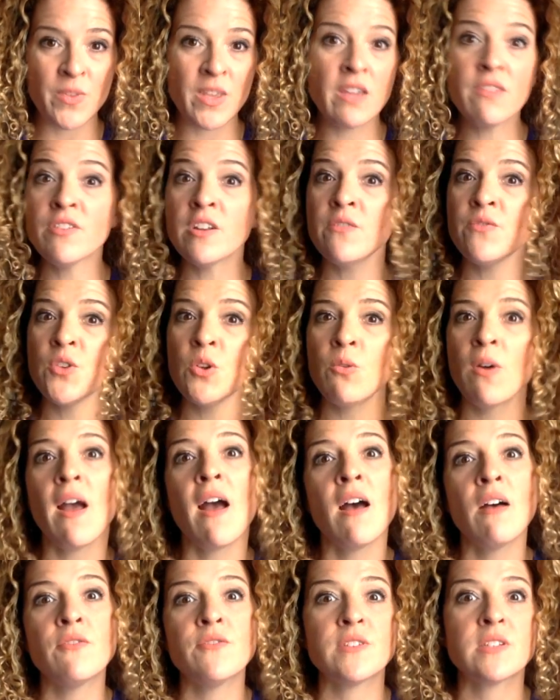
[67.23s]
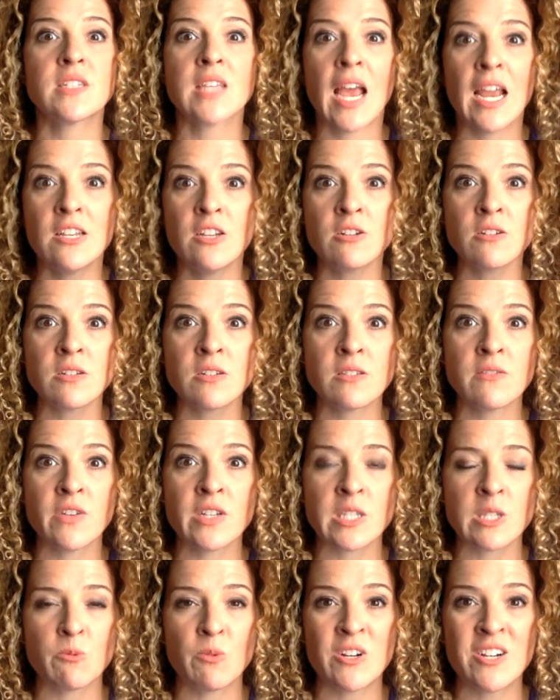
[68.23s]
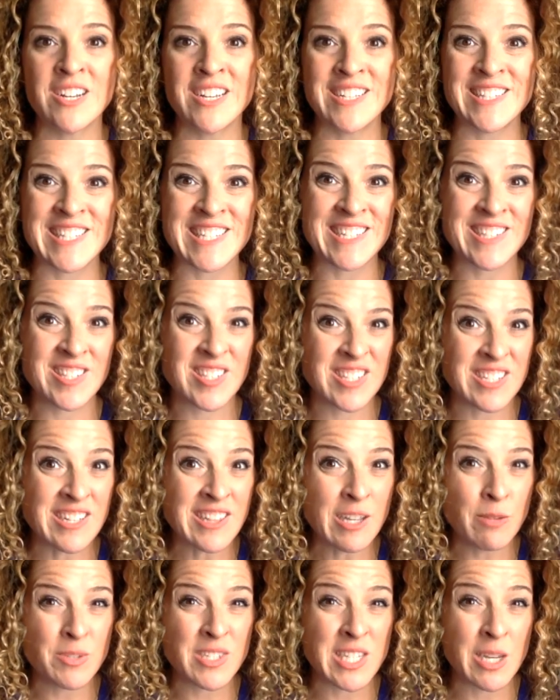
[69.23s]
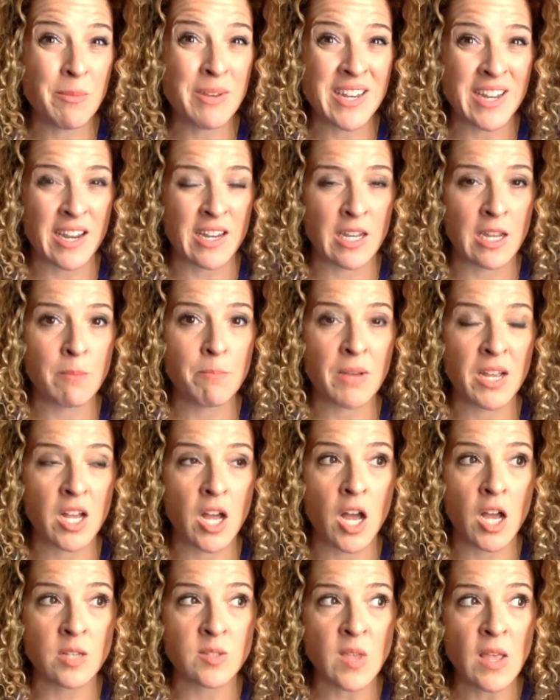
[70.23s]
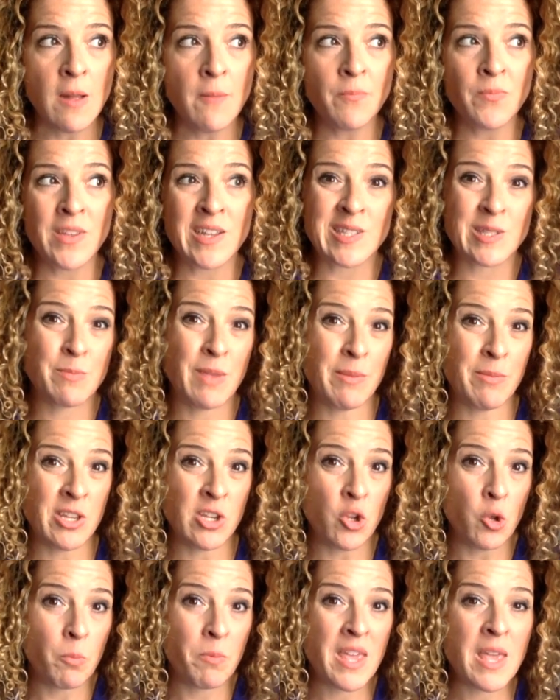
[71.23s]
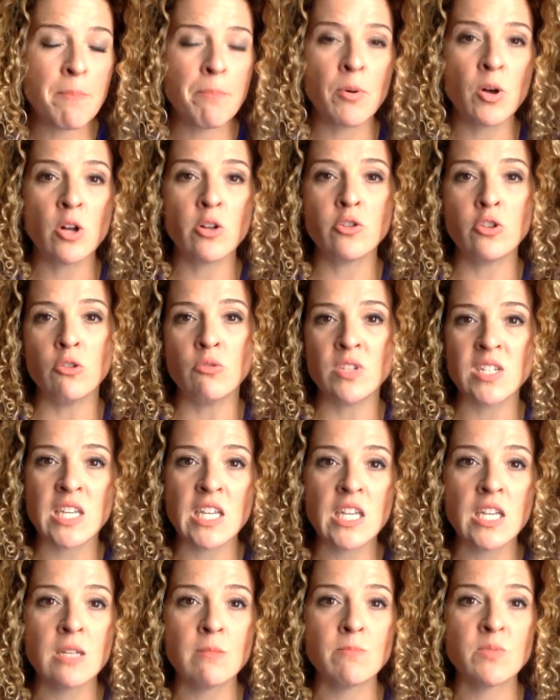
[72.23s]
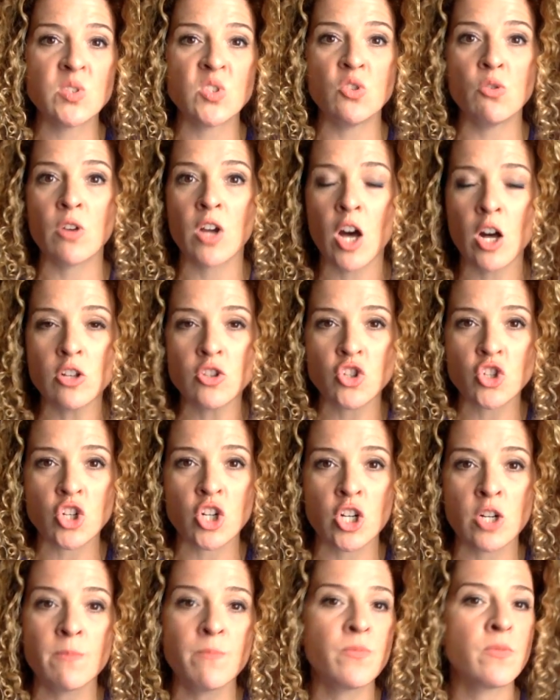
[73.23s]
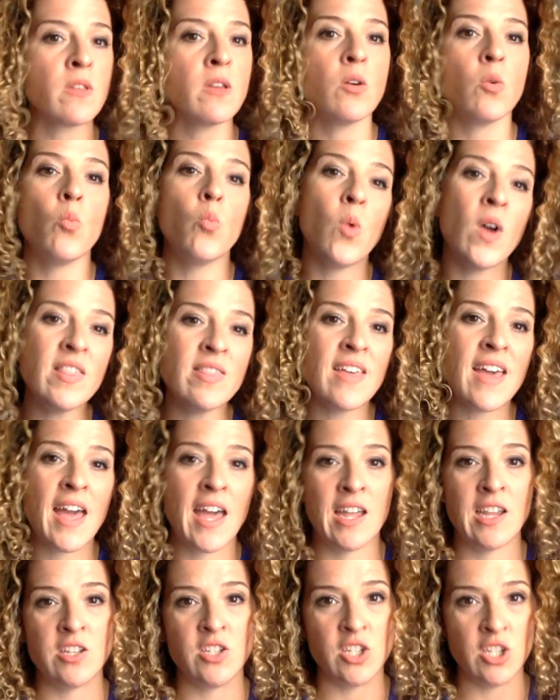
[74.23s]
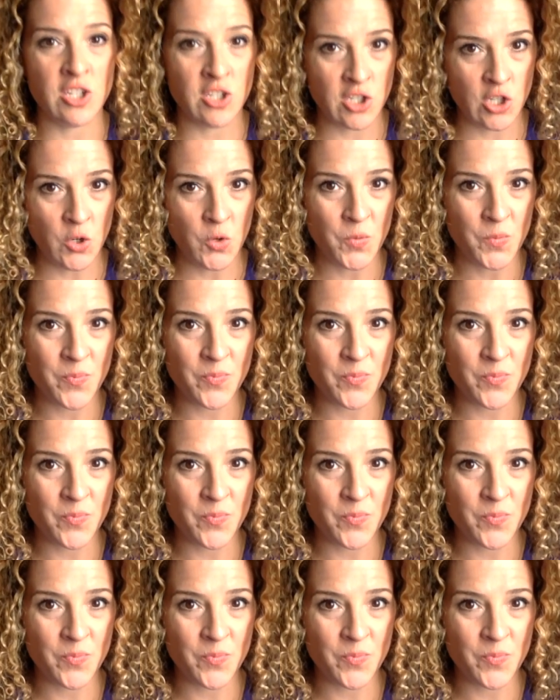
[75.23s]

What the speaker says: Even if you have 10 years of experience, it's still intimidating because it's maybe new people, new teams, new culture. What the heck do you do?